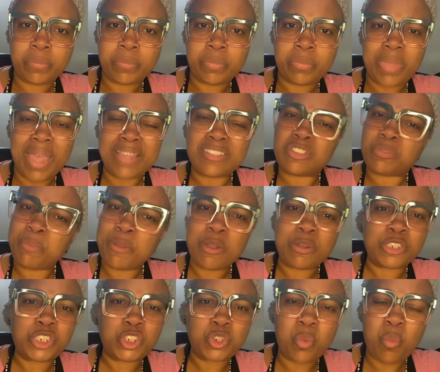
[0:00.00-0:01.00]
That's
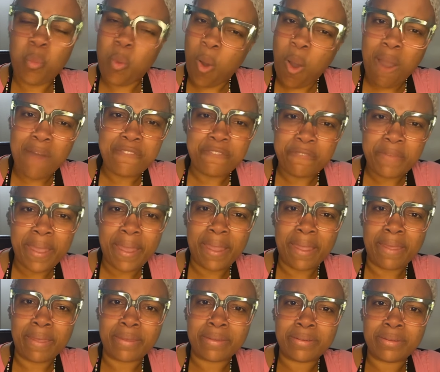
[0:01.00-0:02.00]
spiritual
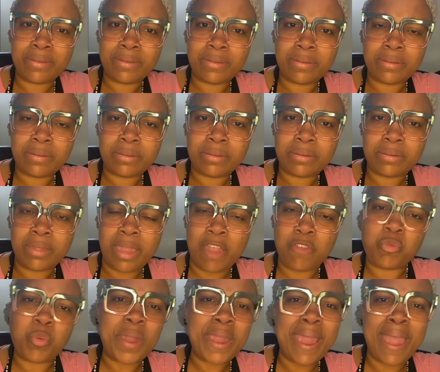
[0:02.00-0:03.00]
warfare. If
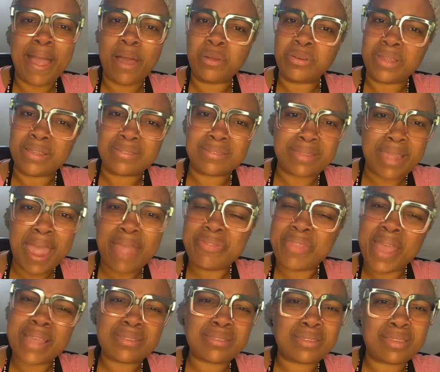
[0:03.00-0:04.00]
we held in debt,
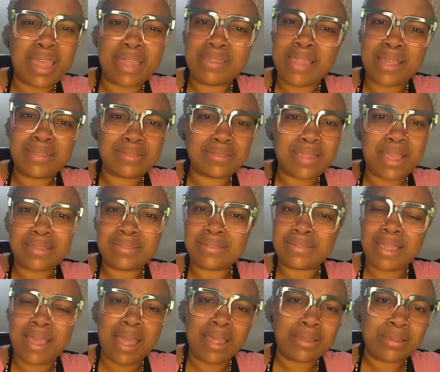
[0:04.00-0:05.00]
that's
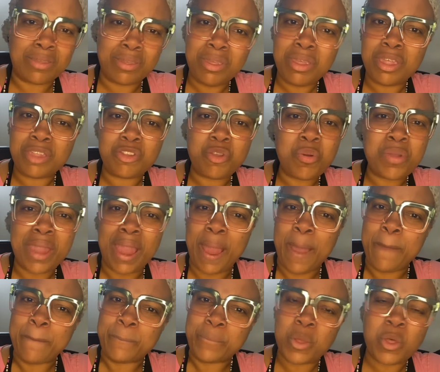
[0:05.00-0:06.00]
not good. You
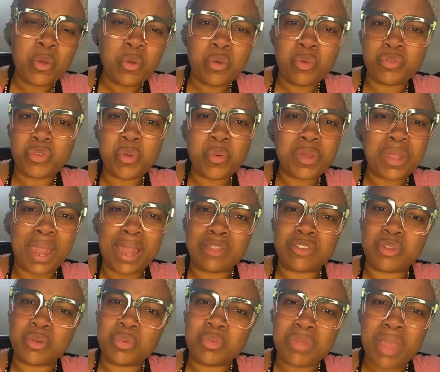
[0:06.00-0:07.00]
can't move. You can't
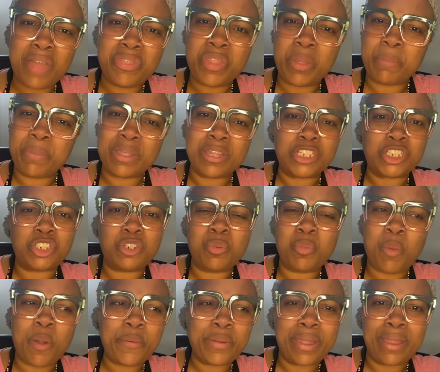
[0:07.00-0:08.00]
do nothing because you're
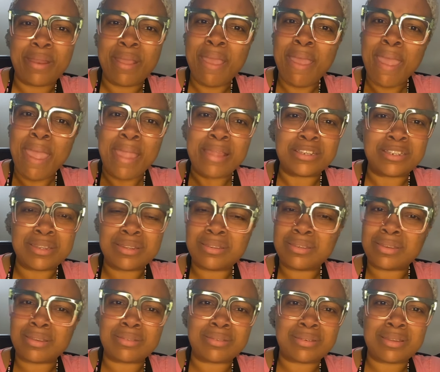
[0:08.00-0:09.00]
working and just
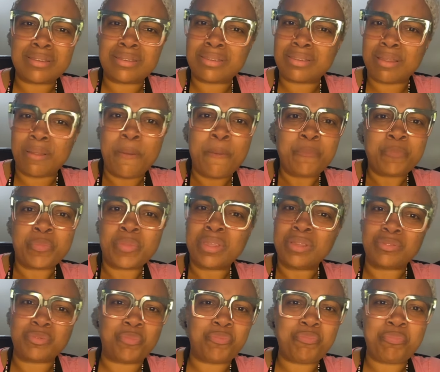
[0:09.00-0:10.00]
to
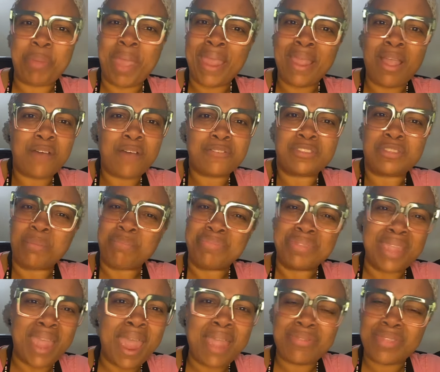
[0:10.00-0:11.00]
pay some
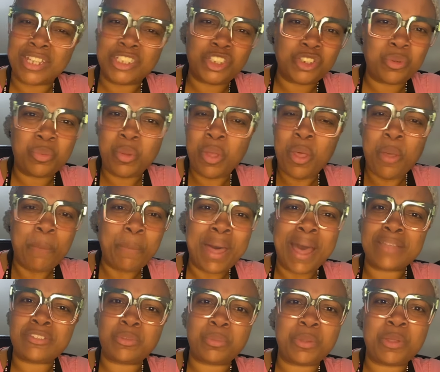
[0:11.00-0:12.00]
debt that you
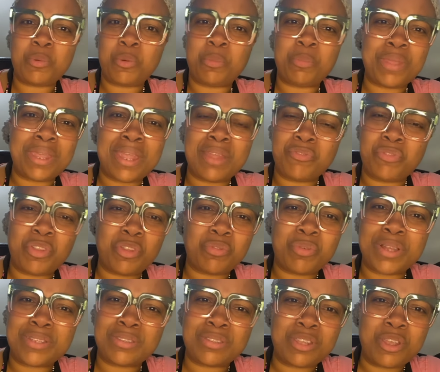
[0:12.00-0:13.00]
possibly will be in for the
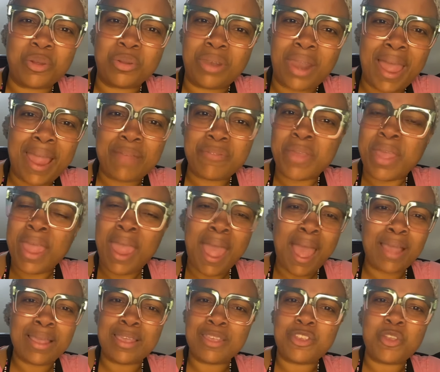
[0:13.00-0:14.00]
rest of your life.
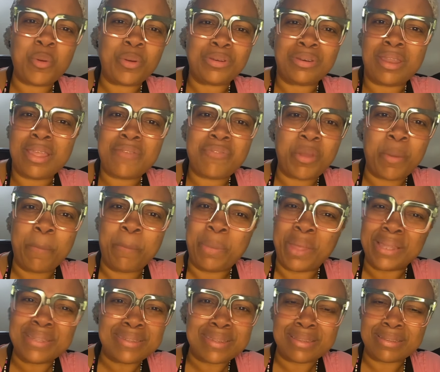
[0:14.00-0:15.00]
How can you live
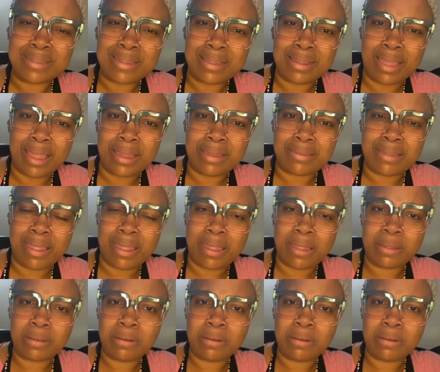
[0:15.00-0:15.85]
abundantly like that?